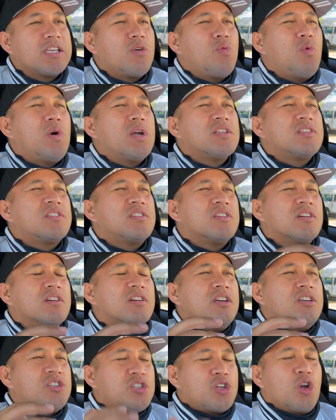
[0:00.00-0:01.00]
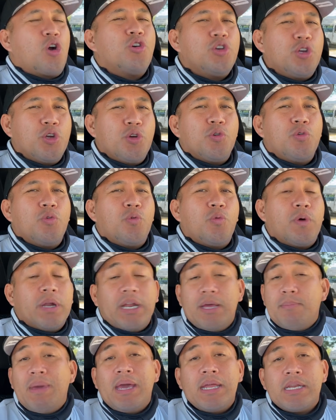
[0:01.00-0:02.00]
I wanted to show you what
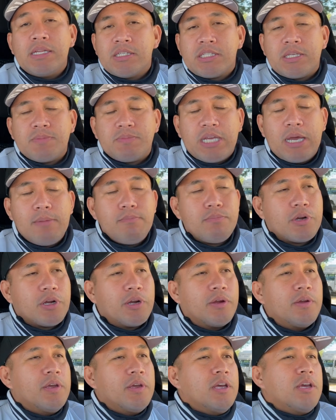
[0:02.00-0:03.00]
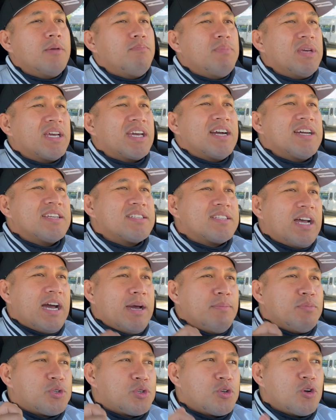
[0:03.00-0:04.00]
I made in September, because
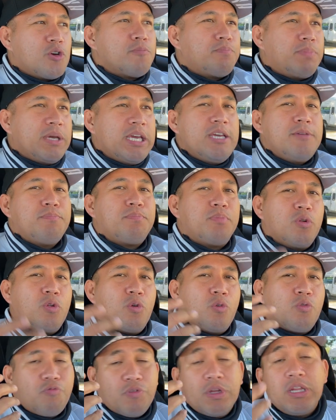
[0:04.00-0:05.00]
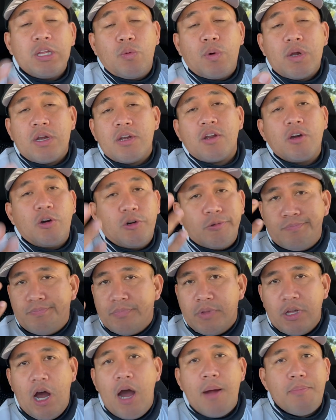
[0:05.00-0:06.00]
I'm sure people really want to know
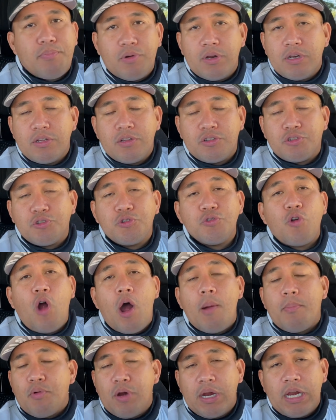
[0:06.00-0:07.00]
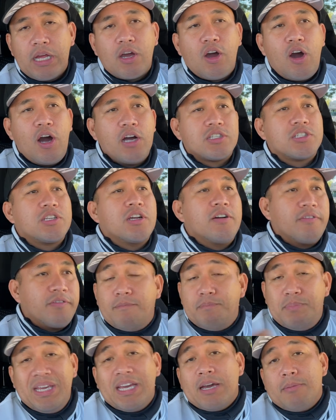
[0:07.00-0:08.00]
the true operating costs of
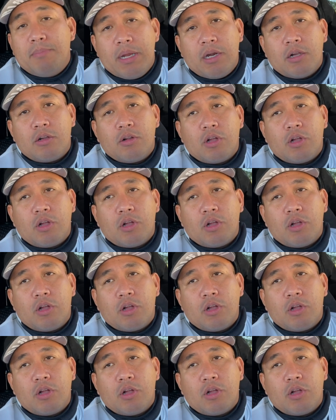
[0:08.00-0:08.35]
being a medical